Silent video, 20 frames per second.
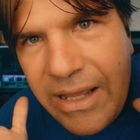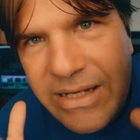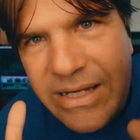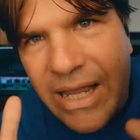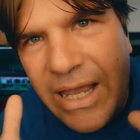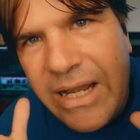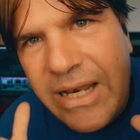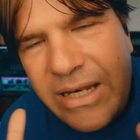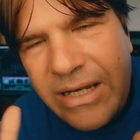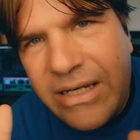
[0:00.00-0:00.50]
and
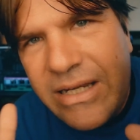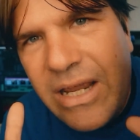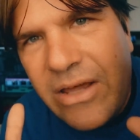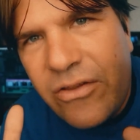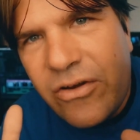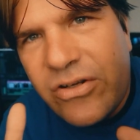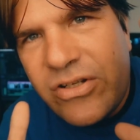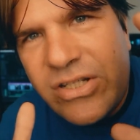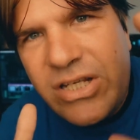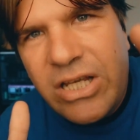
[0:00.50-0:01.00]
to edit
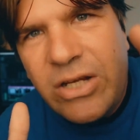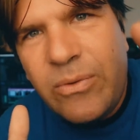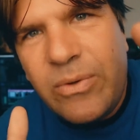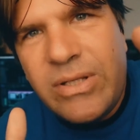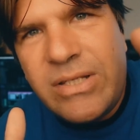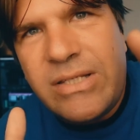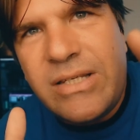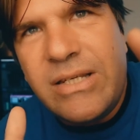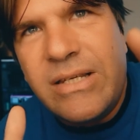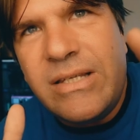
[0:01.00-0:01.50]
together
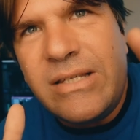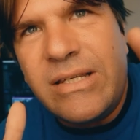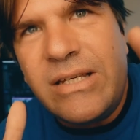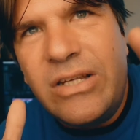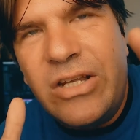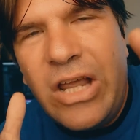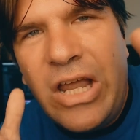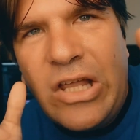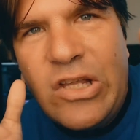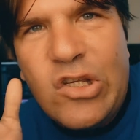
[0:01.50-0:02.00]
sequences
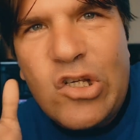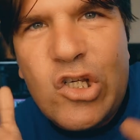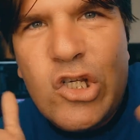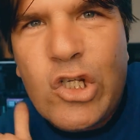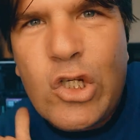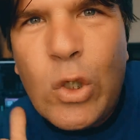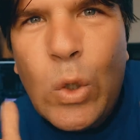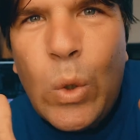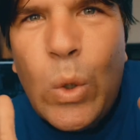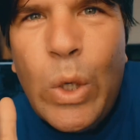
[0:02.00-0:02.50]
and
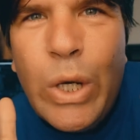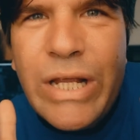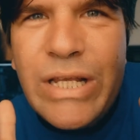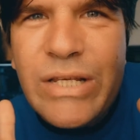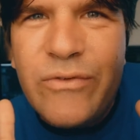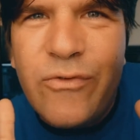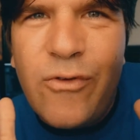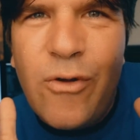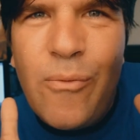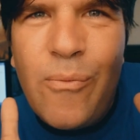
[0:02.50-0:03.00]

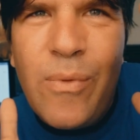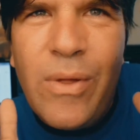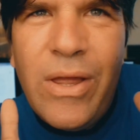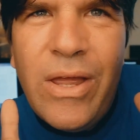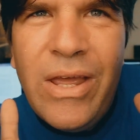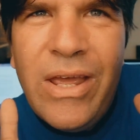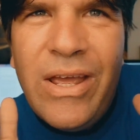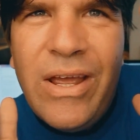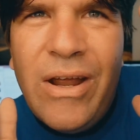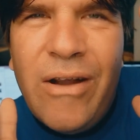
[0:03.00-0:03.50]
stories from
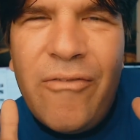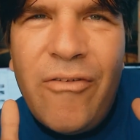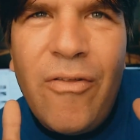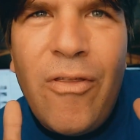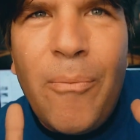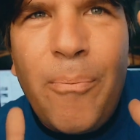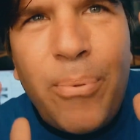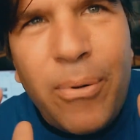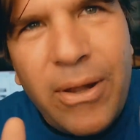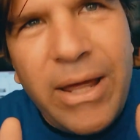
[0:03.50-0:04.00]

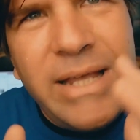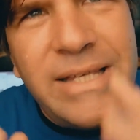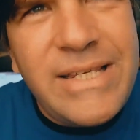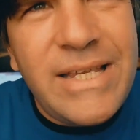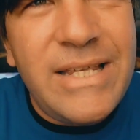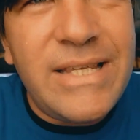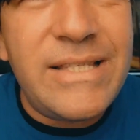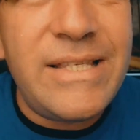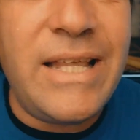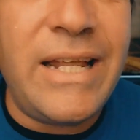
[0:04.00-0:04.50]
the
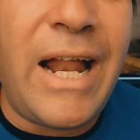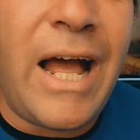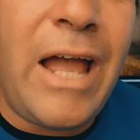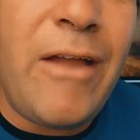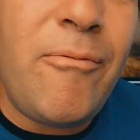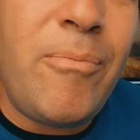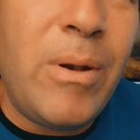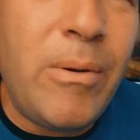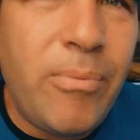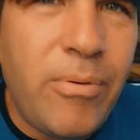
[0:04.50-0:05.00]
places that
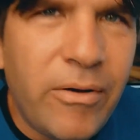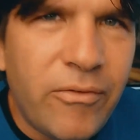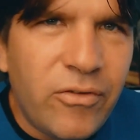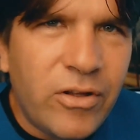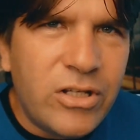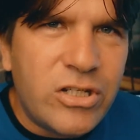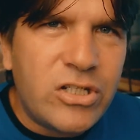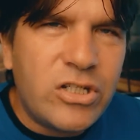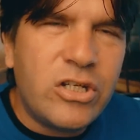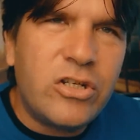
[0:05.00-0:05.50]
I've been
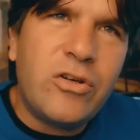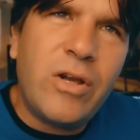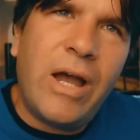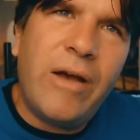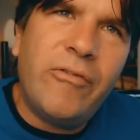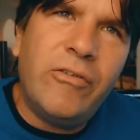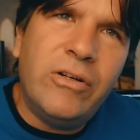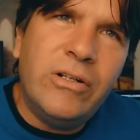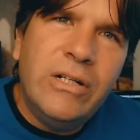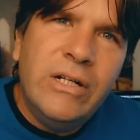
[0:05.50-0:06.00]
privileged to
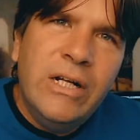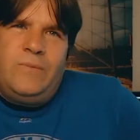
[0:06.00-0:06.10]
travel.